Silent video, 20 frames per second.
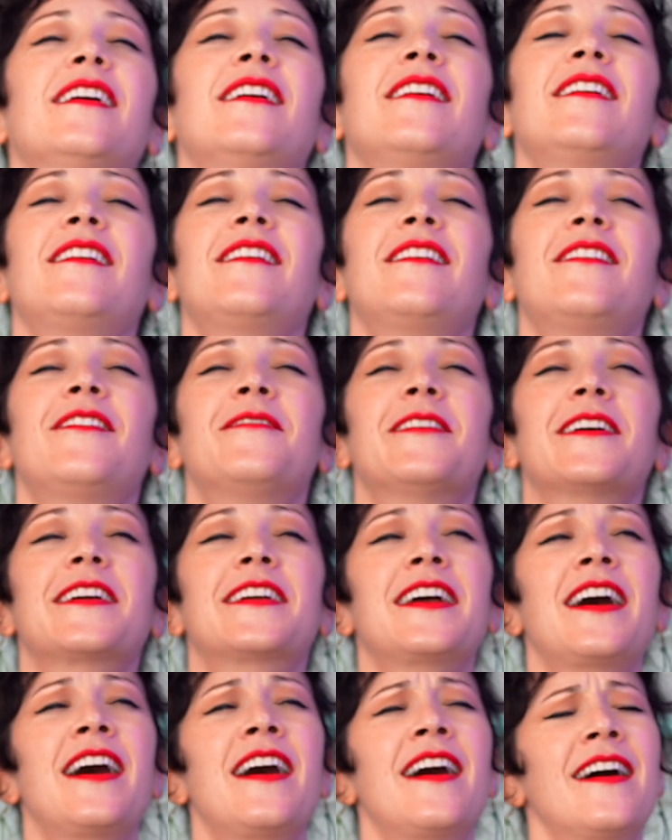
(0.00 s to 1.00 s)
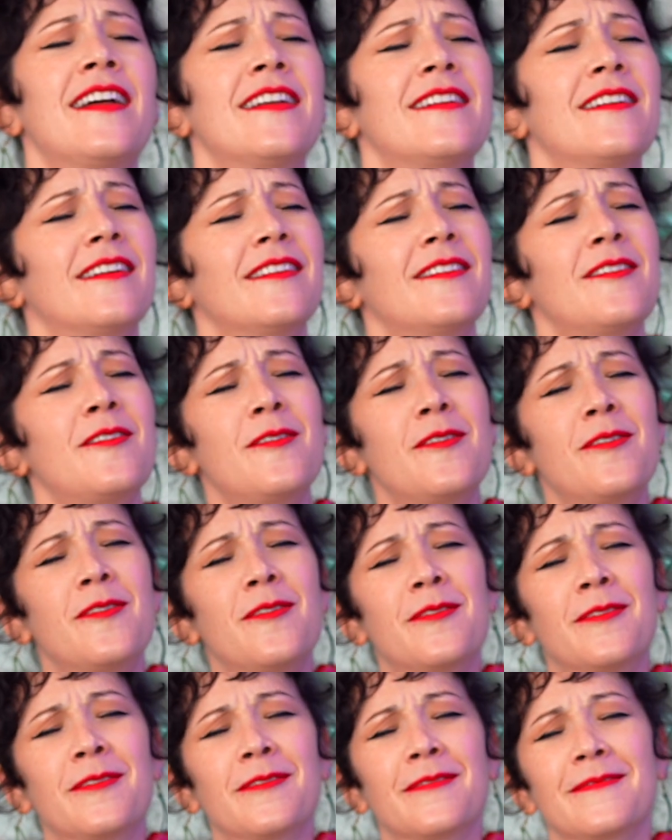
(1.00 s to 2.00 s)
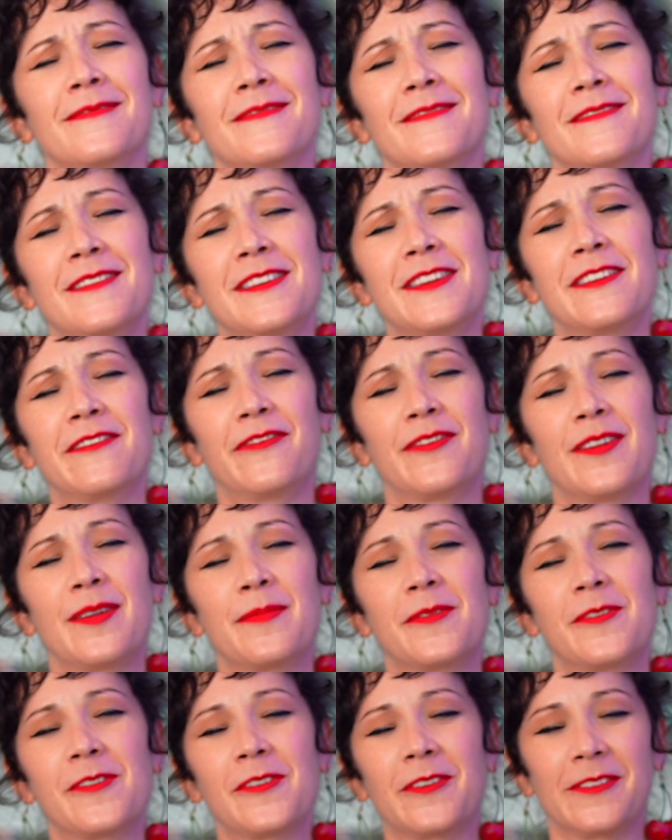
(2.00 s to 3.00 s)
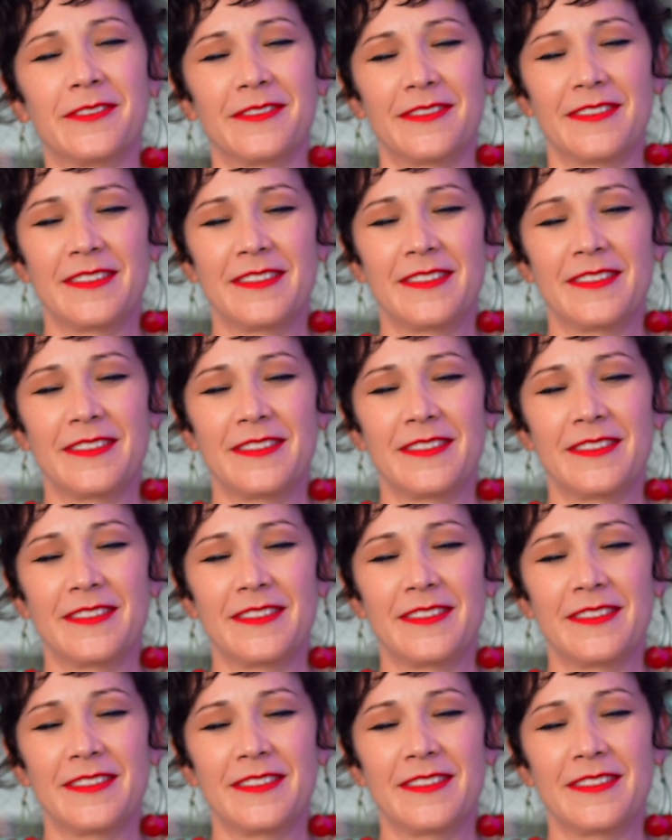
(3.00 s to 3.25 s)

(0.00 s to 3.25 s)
Oh my God. Oh, the uh, ephemeral,